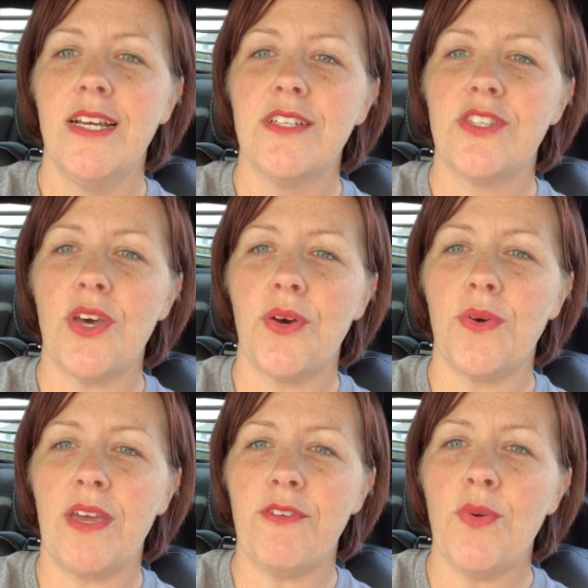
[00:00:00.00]
So
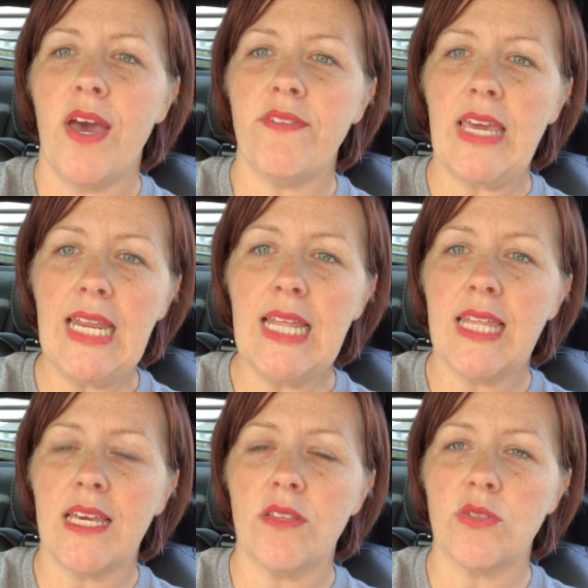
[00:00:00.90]
if you have
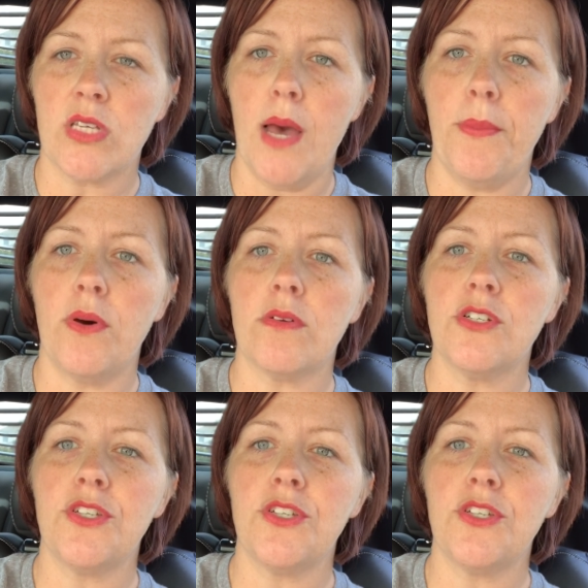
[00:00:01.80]
anything in those cup holders,